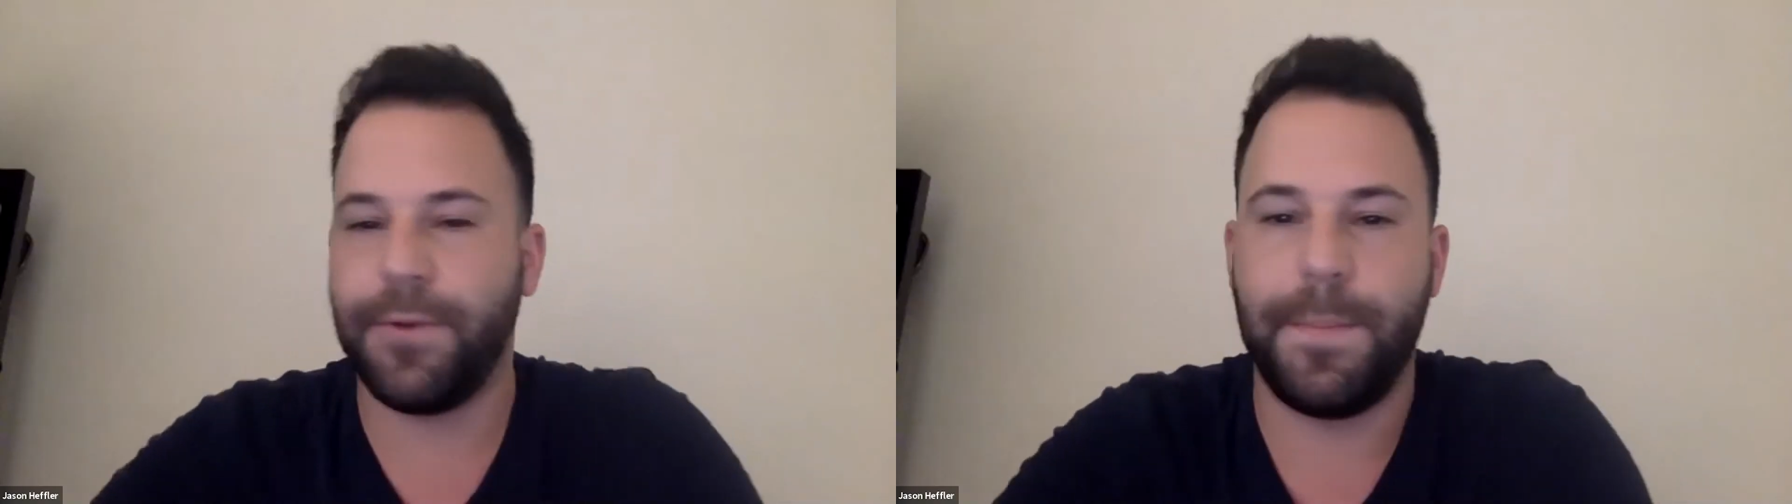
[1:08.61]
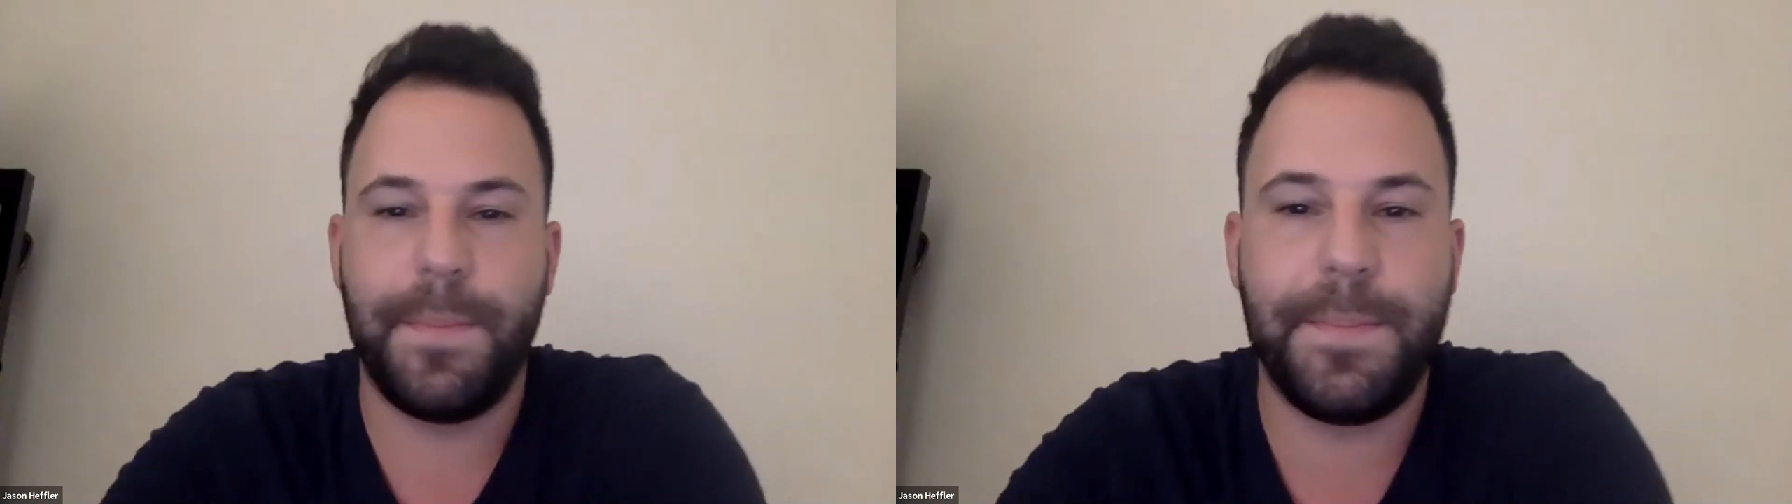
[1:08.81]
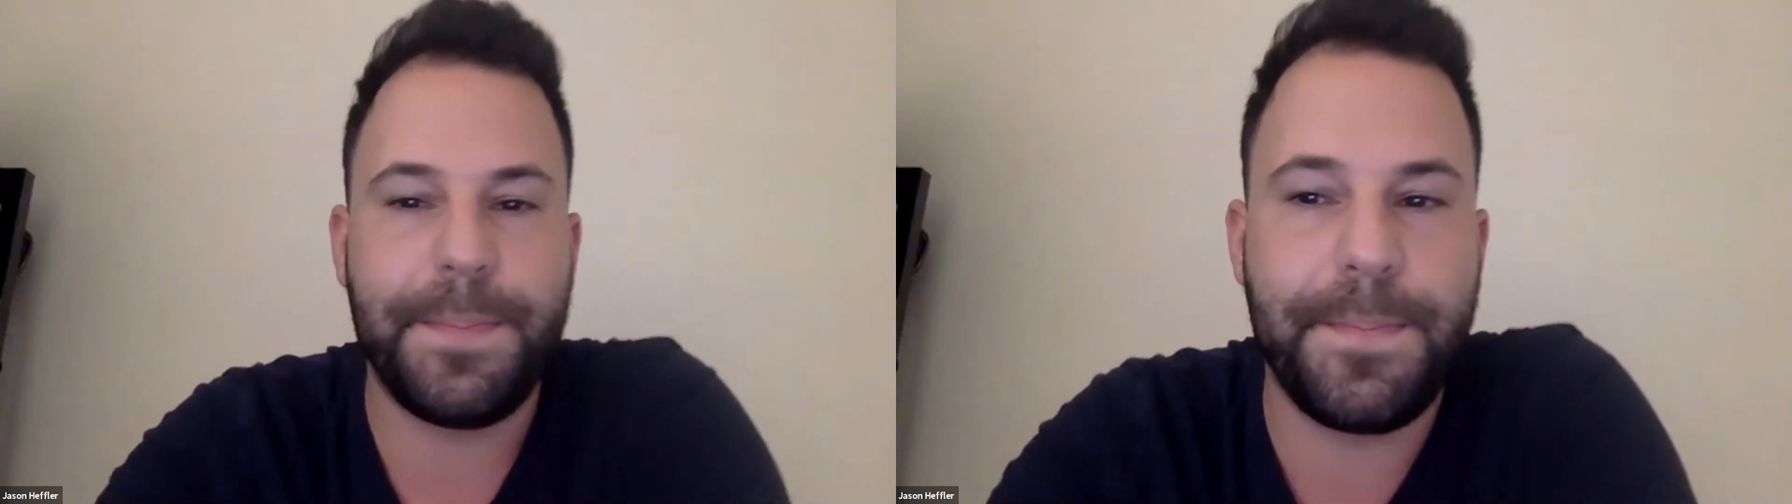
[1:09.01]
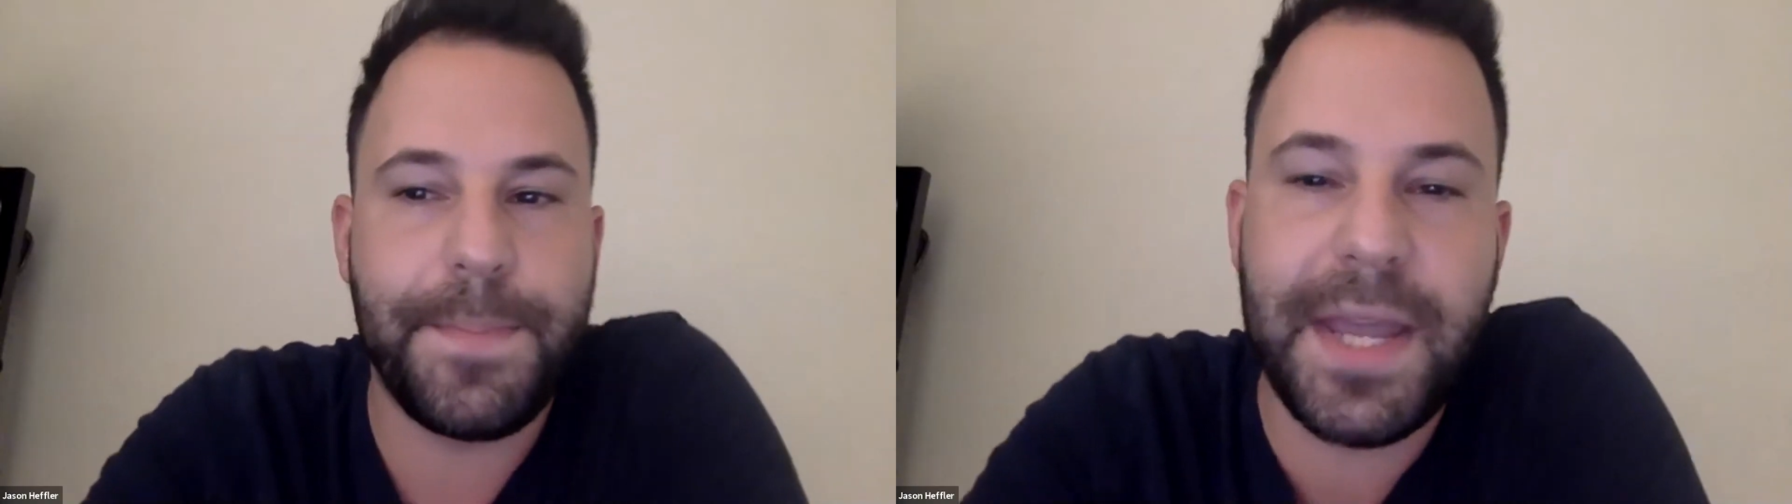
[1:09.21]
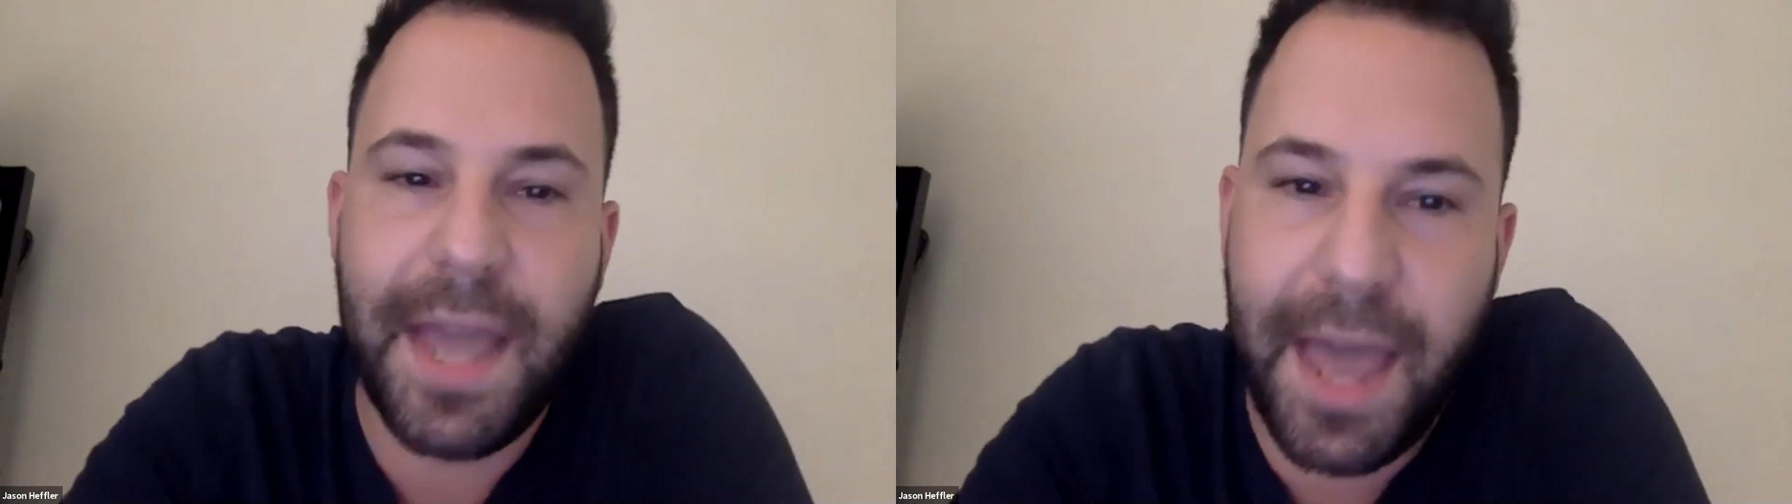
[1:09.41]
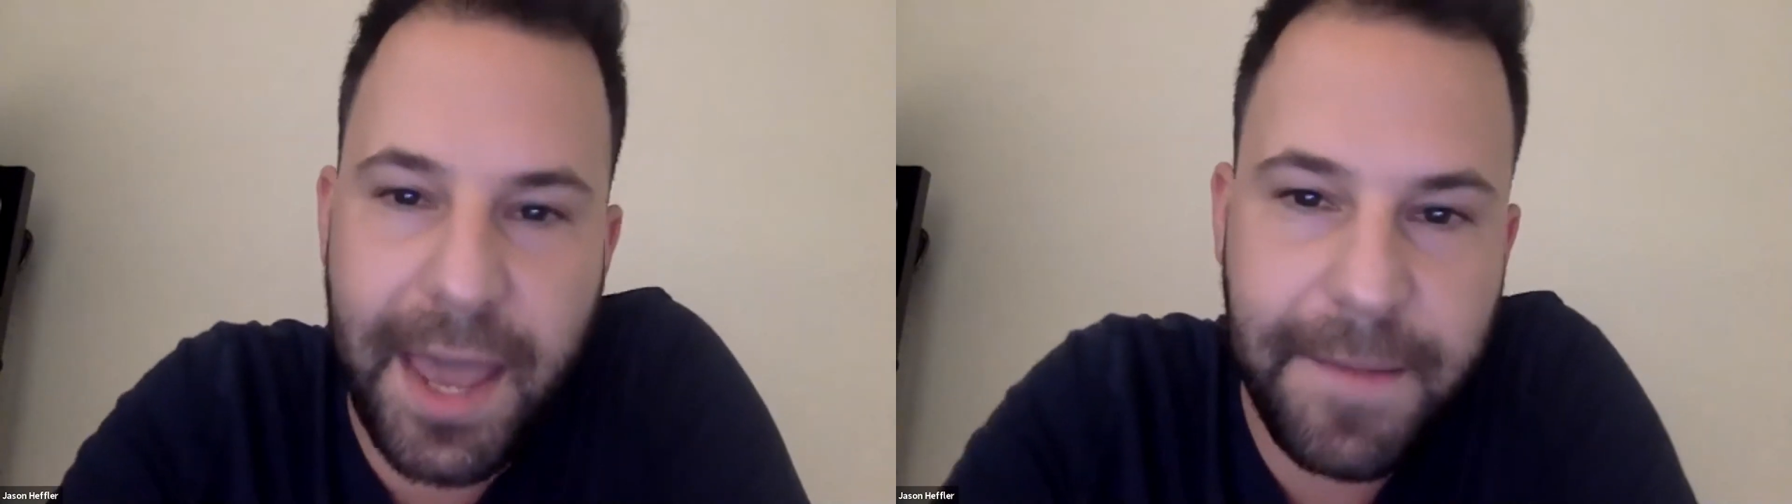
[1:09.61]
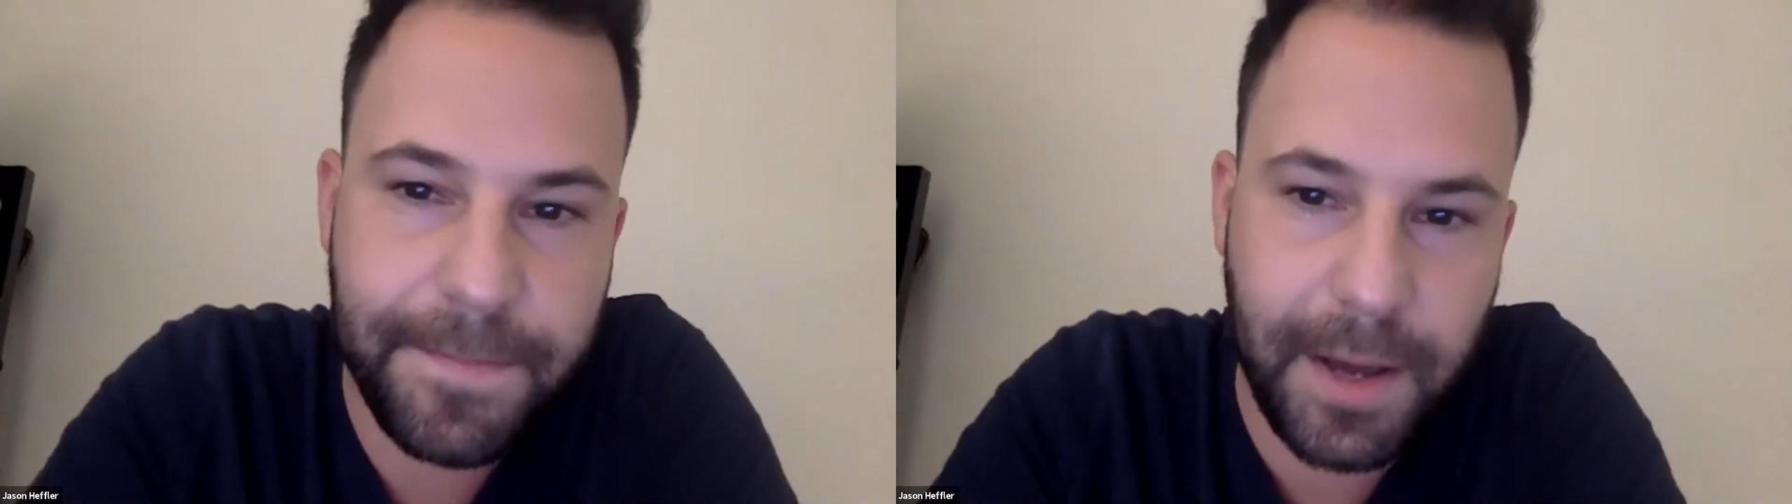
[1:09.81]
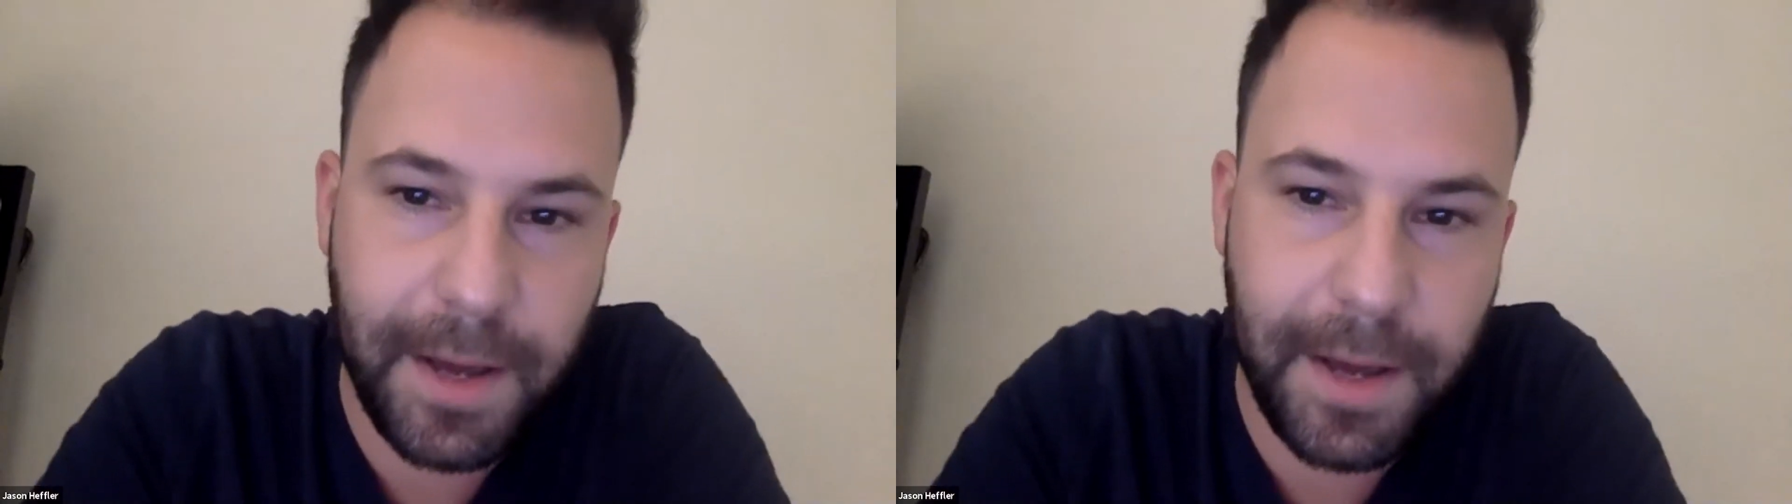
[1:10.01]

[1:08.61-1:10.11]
from PA.